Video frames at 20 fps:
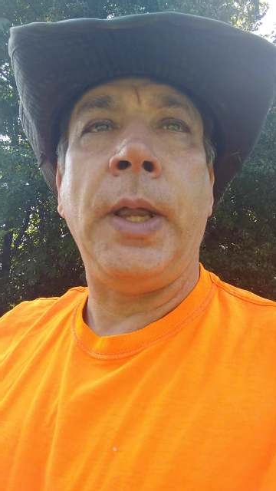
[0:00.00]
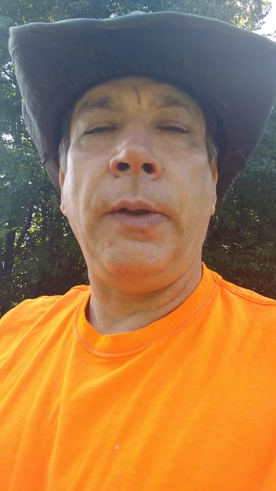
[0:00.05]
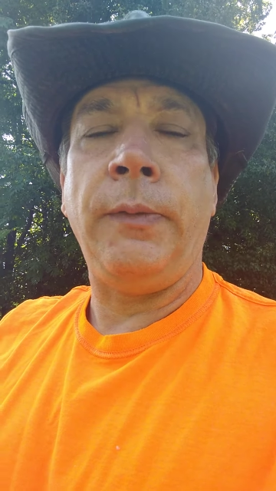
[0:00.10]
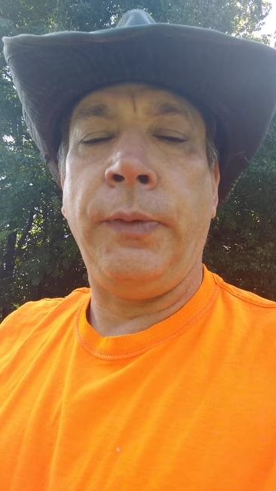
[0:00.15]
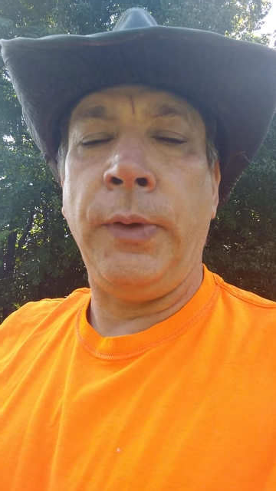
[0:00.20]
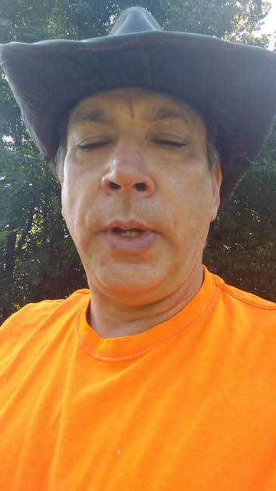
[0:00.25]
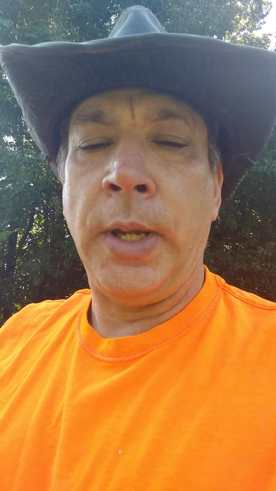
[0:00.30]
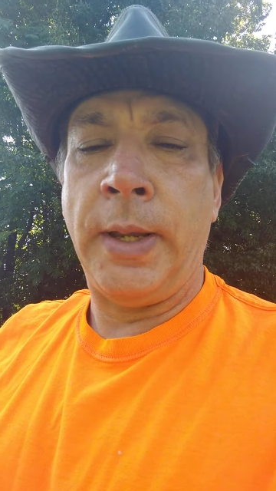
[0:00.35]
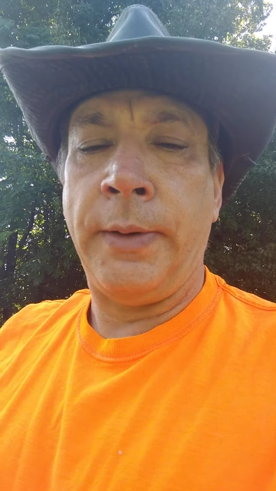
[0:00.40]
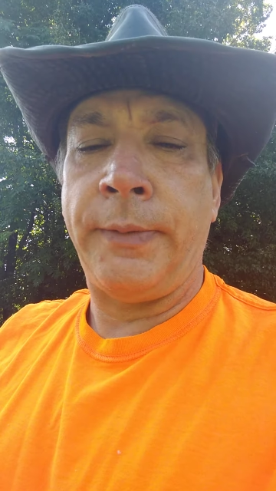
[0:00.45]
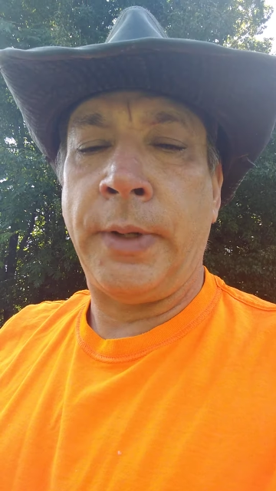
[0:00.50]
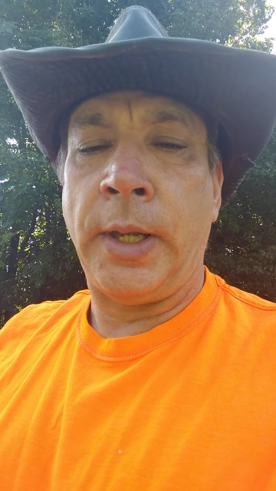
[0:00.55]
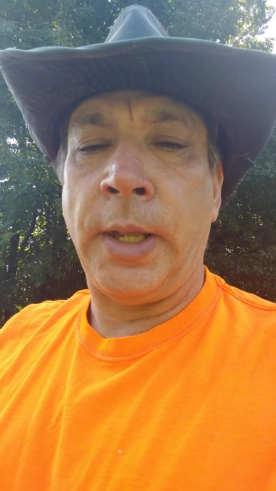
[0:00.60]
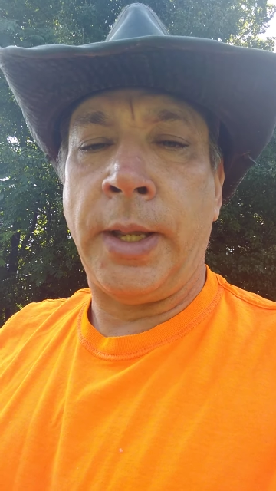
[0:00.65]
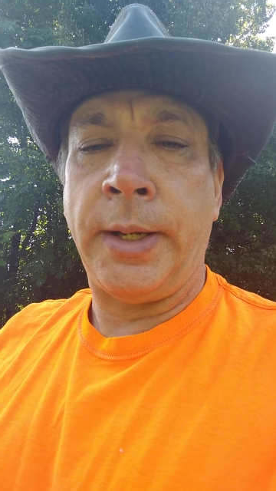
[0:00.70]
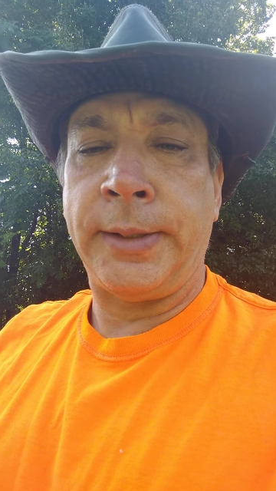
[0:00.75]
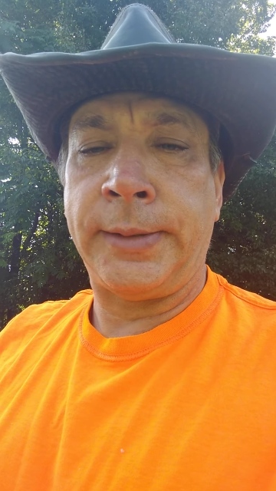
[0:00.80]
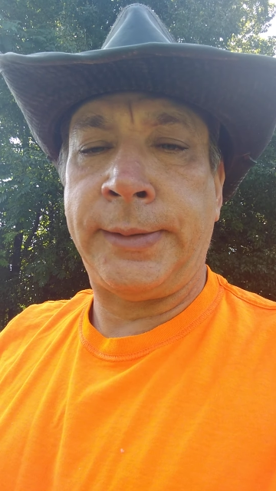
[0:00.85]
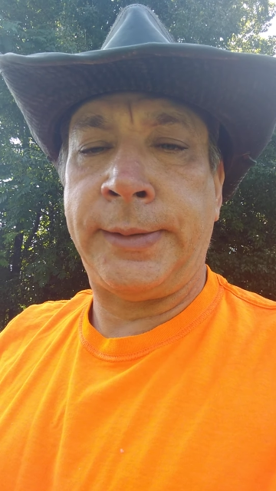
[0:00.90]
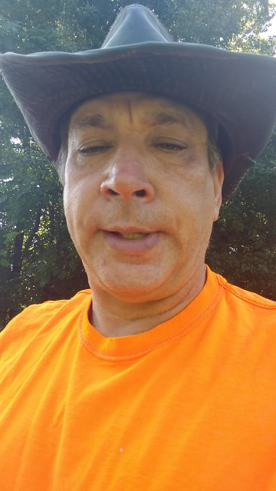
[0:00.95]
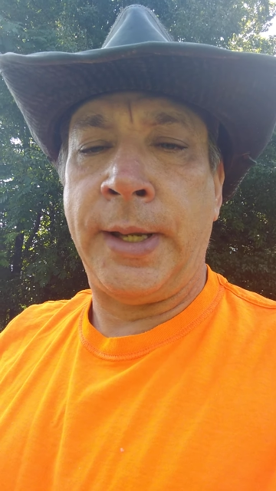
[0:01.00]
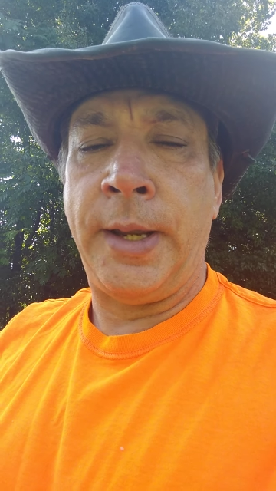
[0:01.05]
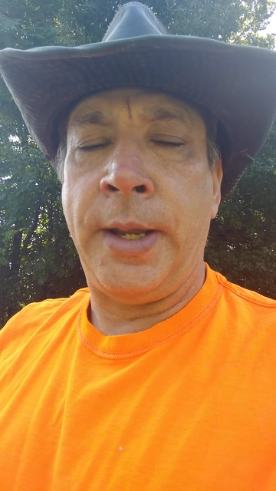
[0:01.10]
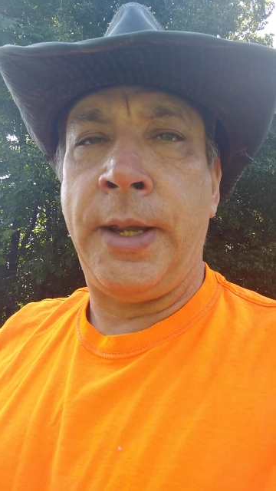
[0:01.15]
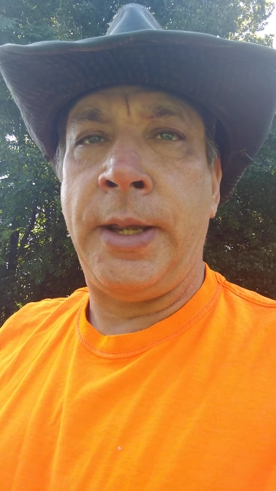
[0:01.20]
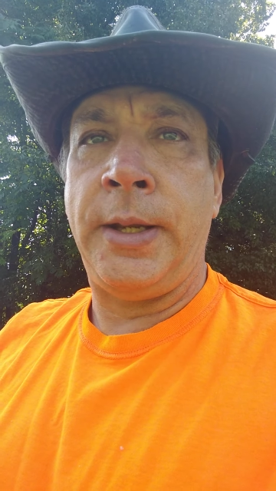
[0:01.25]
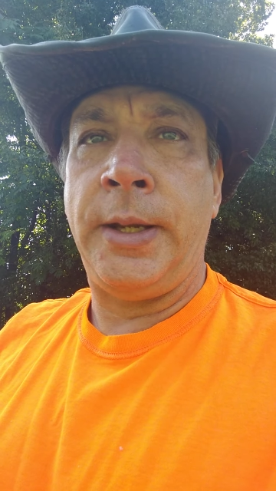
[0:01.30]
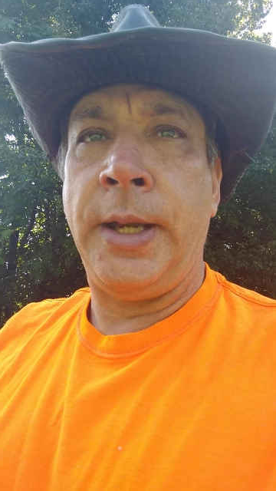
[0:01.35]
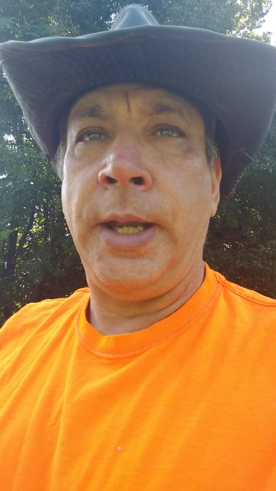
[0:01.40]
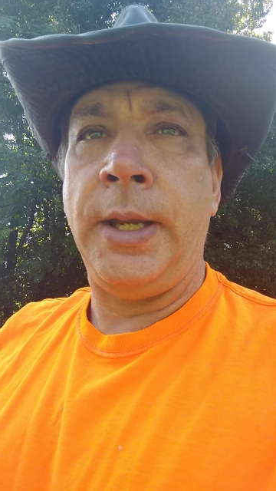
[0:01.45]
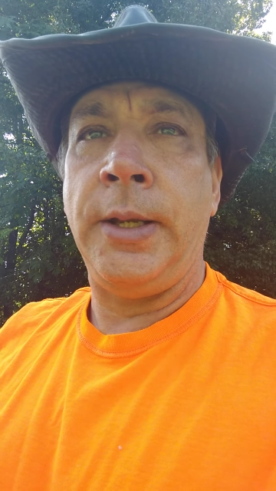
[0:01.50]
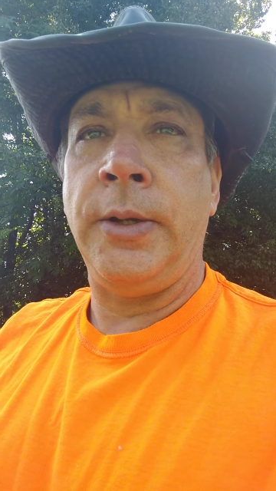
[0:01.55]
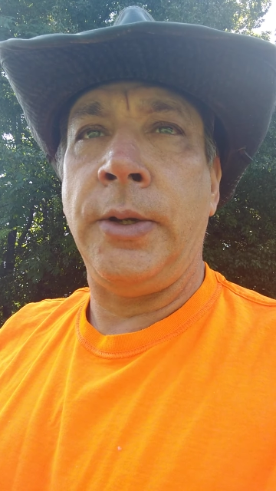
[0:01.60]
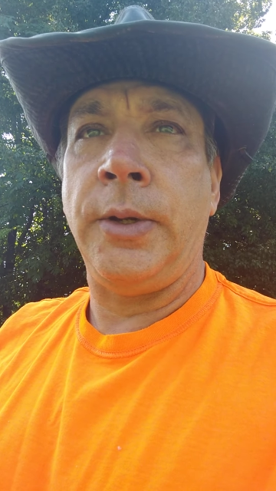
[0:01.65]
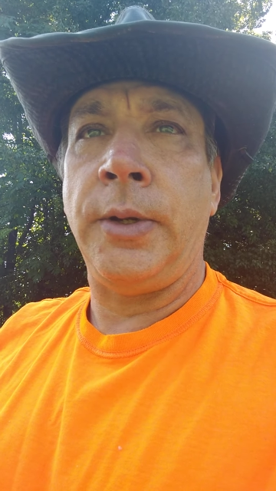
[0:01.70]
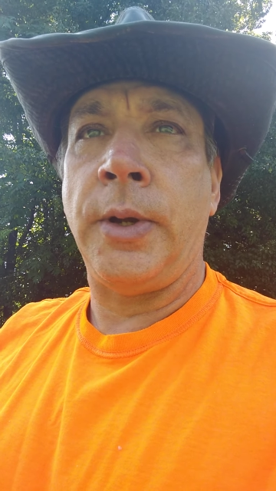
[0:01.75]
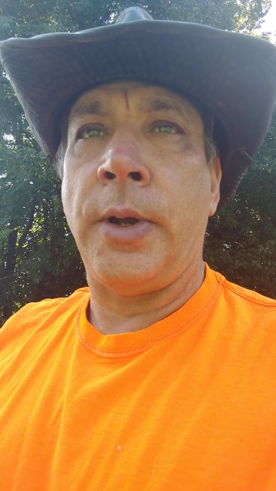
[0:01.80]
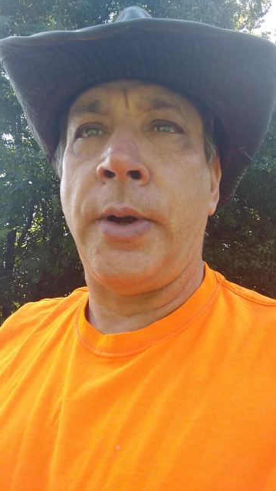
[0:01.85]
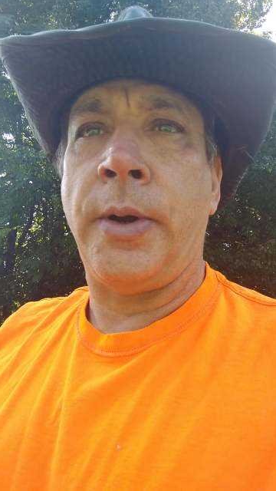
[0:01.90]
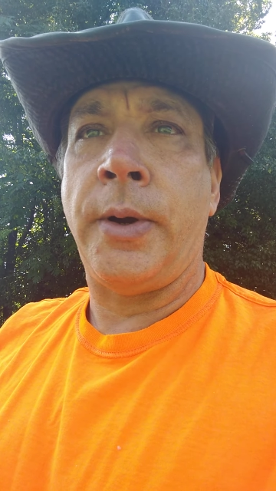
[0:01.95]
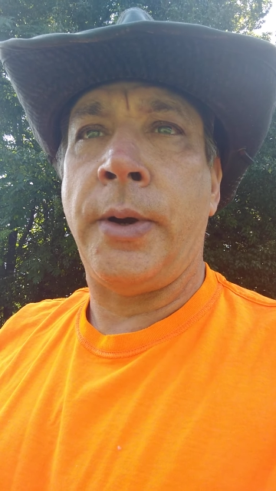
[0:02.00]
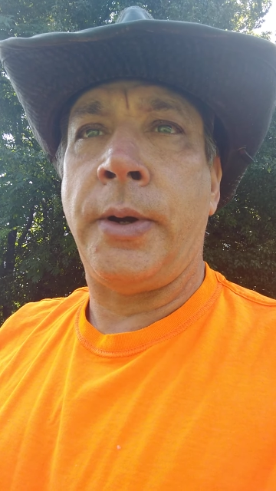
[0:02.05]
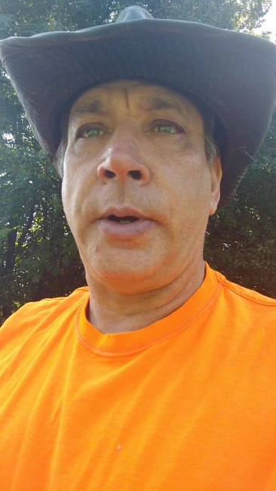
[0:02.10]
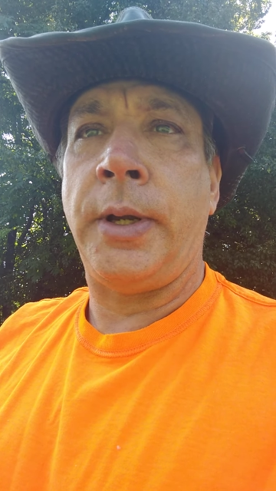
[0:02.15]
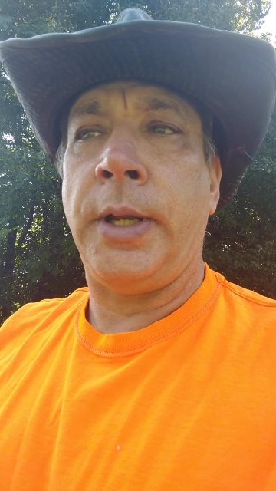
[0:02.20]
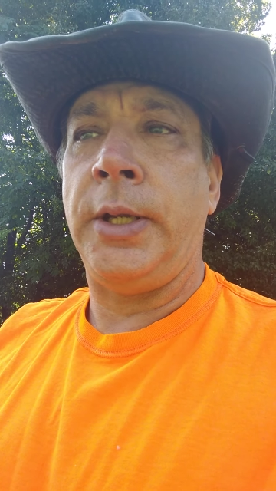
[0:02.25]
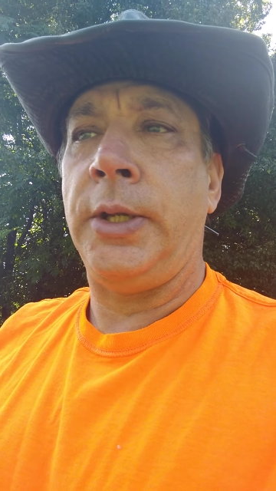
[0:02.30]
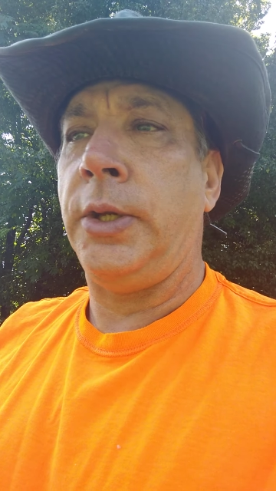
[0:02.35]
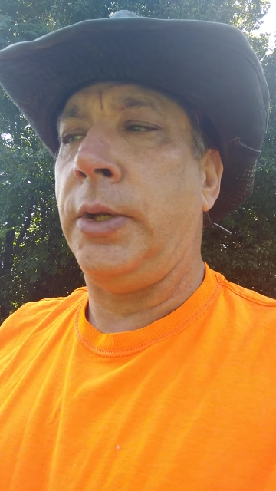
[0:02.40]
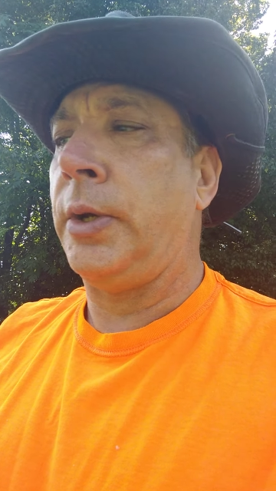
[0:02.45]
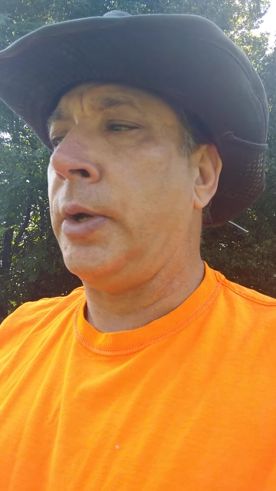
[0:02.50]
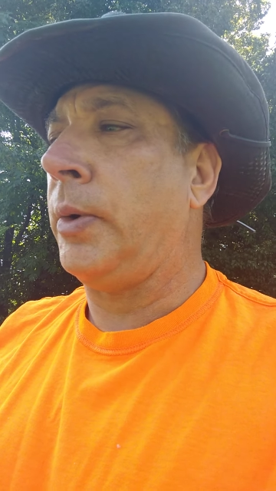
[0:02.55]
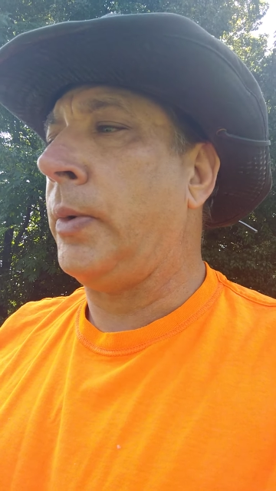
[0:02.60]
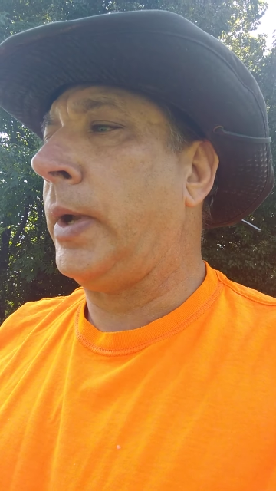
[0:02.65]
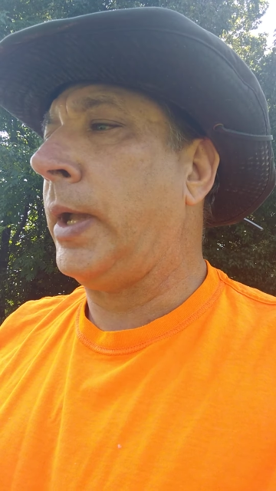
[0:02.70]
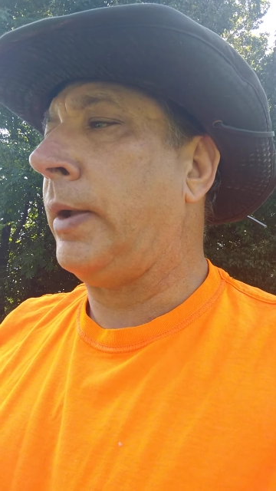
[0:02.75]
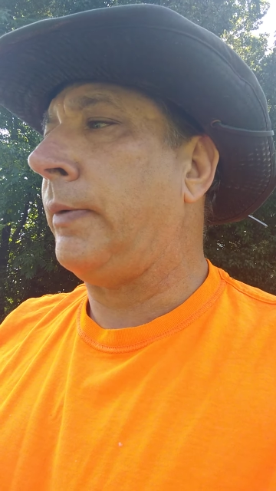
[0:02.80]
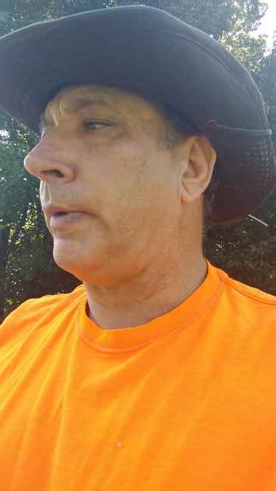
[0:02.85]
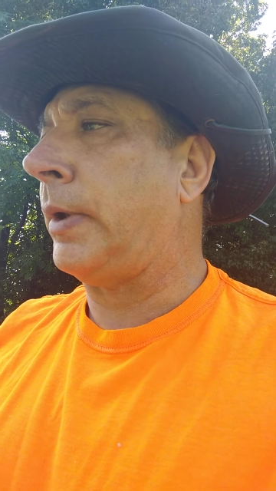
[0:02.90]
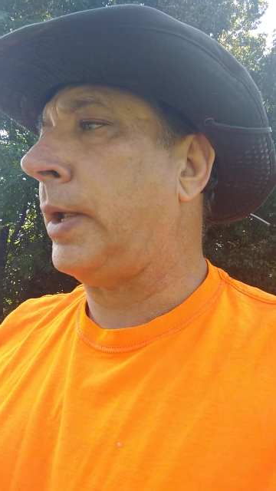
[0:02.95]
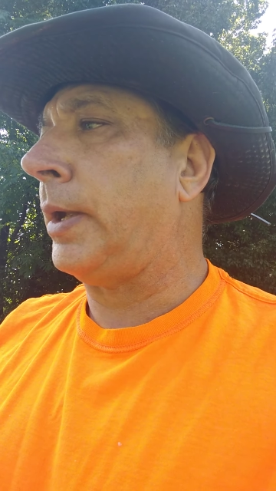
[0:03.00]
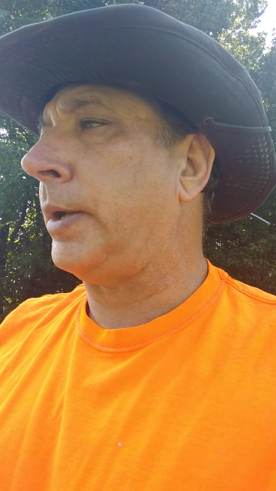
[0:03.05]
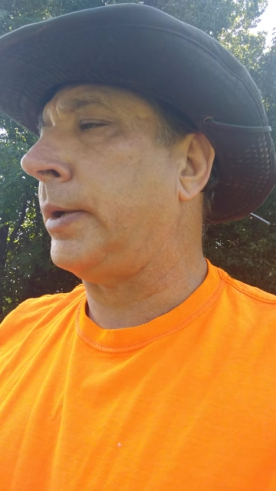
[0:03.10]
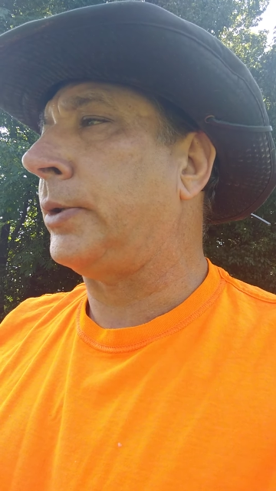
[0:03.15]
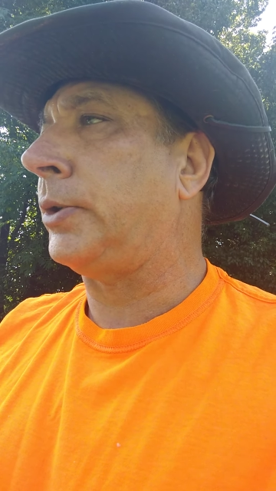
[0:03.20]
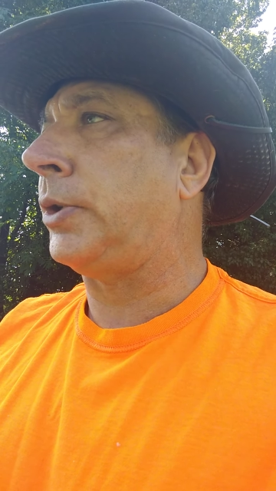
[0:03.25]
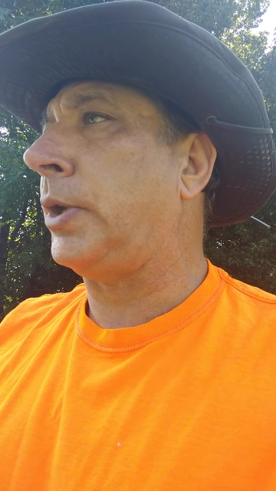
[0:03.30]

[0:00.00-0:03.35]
If you have a lot of sun in your yard and you don't have a lot of